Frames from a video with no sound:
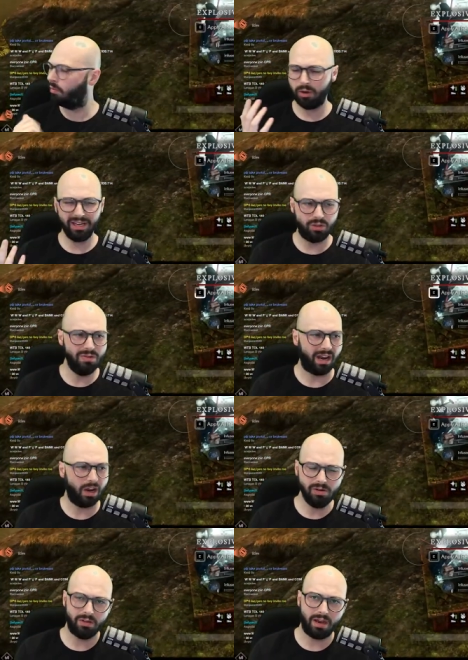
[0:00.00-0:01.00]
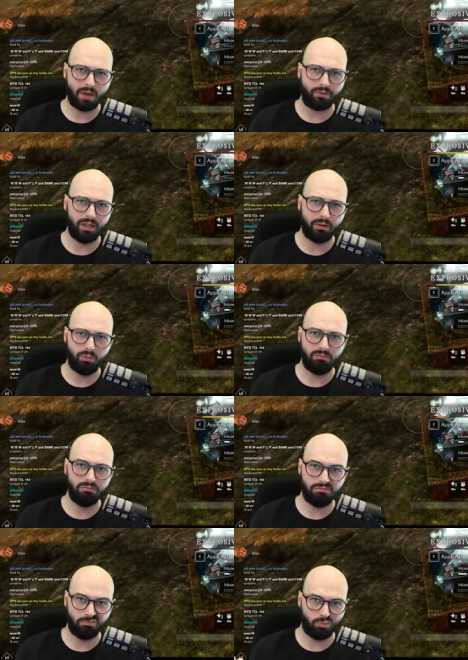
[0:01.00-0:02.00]
do I do that? I don't do that in my real
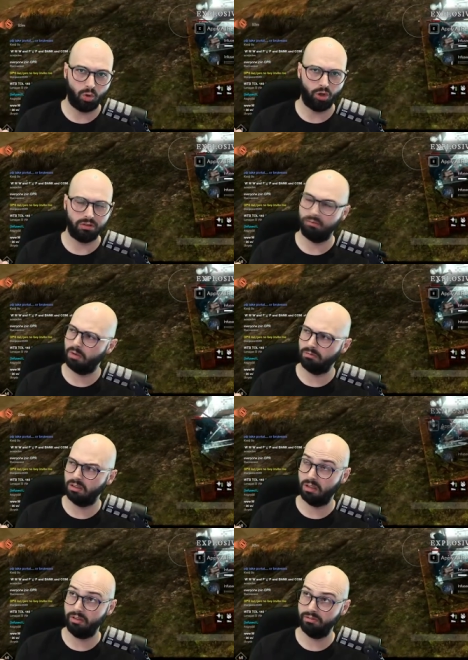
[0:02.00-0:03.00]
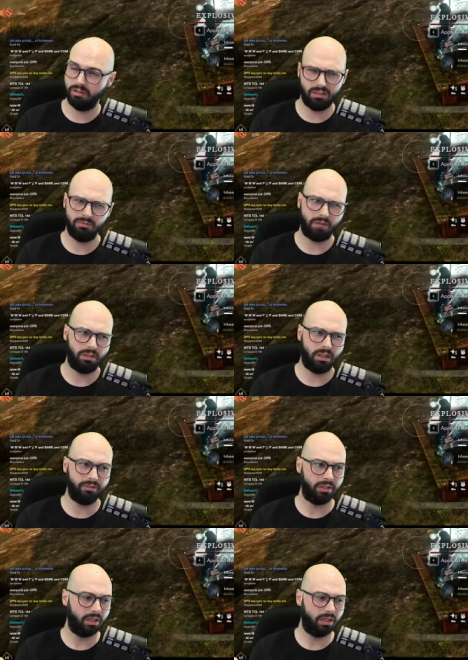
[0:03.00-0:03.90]
world. My real life? It is my real life.